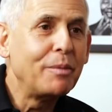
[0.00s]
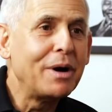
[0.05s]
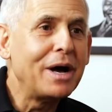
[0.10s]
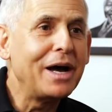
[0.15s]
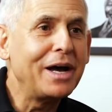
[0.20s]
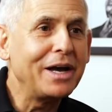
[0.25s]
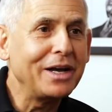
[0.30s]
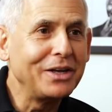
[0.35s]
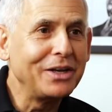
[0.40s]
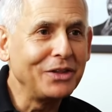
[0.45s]

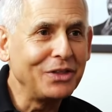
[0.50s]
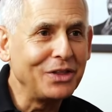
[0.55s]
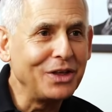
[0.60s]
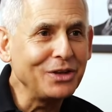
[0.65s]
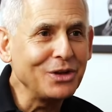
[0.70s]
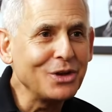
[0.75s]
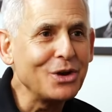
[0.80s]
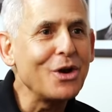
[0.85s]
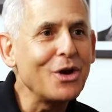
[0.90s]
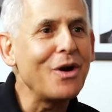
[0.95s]
by,
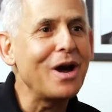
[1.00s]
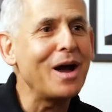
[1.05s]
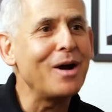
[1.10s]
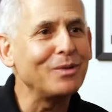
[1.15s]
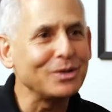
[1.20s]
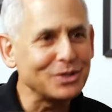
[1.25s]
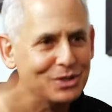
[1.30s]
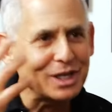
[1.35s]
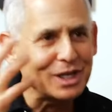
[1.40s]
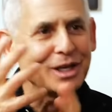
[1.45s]
you know, I
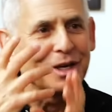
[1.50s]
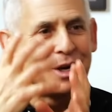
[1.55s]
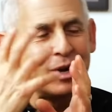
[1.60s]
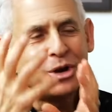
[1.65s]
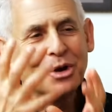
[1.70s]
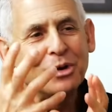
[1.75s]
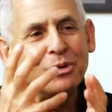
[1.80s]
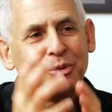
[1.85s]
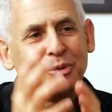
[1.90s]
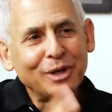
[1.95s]
always think
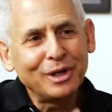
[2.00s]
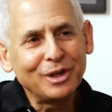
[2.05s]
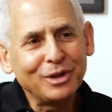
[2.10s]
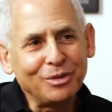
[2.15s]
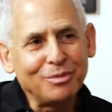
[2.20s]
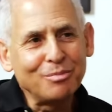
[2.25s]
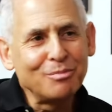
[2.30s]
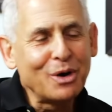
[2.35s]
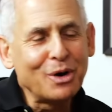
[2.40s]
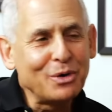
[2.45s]

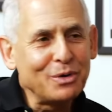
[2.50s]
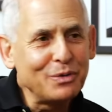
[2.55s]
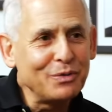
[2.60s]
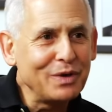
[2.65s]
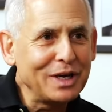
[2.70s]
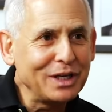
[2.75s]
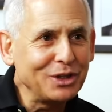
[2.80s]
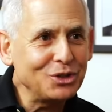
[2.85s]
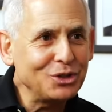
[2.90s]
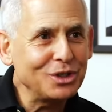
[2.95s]
with
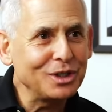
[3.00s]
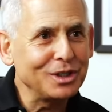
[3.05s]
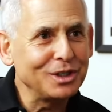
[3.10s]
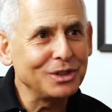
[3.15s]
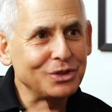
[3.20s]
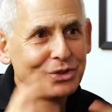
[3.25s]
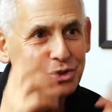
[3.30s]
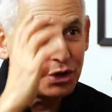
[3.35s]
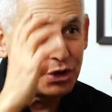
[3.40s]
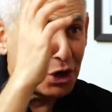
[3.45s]
motivation
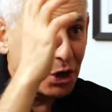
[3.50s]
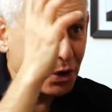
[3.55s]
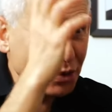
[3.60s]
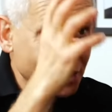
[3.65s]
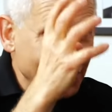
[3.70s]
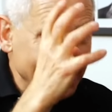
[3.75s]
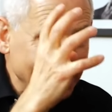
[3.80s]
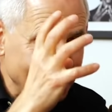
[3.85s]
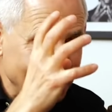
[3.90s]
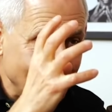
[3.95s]
is know
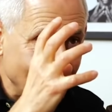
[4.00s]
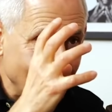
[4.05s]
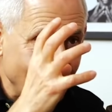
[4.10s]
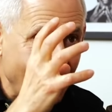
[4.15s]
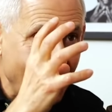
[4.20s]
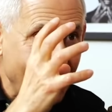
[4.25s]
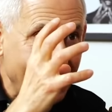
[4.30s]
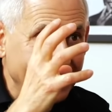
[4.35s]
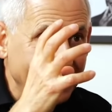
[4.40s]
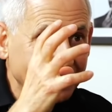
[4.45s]
what you
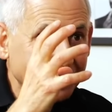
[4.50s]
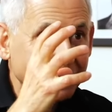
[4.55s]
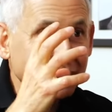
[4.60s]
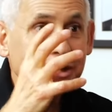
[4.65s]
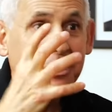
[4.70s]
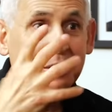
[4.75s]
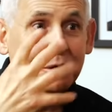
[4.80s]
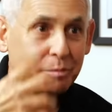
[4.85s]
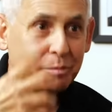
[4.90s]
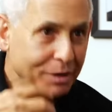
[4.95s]
want,
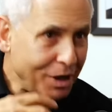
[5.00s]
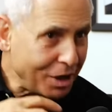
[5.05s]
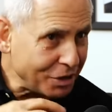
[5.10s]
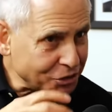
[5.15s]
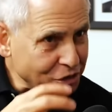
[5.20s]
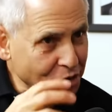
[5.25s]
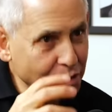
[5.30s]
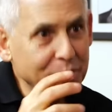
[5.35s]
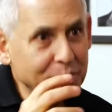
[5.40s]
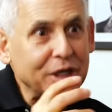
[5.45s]
but
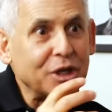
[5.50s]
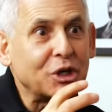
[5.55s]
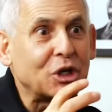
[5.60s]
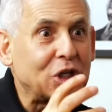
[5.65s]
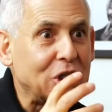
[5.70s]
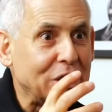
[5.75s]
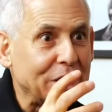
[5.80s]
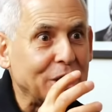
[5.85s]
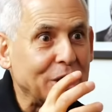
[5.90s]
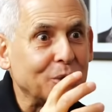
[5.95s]
also be
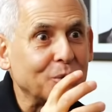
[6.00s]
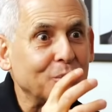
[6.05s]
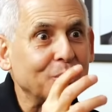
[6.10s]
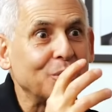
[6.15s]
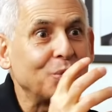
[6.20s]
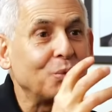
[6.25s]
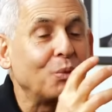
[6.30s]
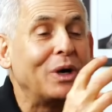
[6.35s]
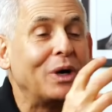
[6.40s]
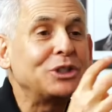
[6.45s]
clear
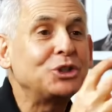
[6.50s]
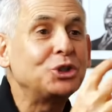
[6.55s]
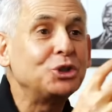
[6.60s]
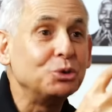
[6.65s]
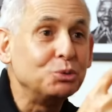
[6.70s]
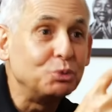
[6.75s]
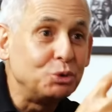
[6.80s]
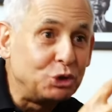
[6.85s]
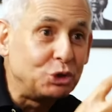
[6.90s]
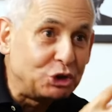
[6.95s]
with what
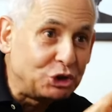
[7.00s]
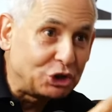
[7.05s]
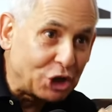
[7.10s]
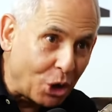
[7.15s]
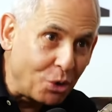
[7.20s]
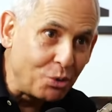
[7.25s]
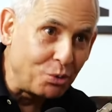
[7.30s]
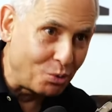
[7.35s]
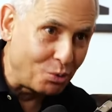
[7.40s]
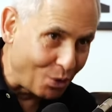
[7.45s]
you
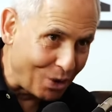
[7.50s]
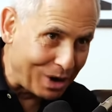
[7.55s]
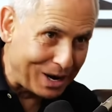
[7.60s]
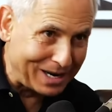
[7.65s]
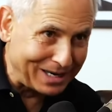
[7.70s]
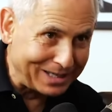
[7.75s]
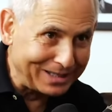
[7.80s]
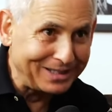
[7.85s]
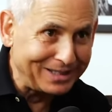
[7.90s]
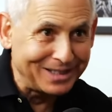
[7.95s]
don't
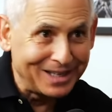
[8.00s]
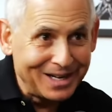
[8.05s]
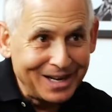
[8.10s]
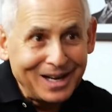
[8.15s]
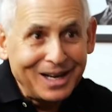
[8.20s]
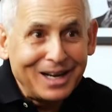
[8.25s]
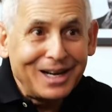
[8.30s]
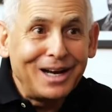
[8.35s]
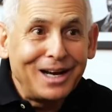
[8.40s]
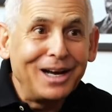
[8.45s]
want,
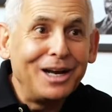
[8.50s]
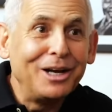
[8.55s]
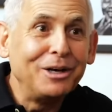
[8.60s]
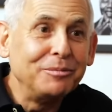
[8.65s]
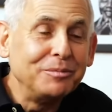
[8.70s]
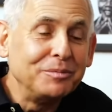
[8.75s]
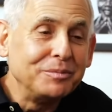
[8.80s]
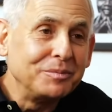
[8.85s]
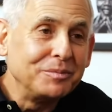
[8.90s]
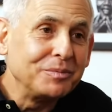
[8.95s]
mm.
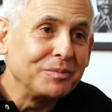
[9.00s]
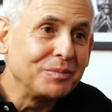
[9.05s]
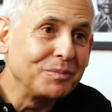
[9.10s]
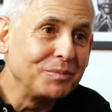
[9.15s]
um,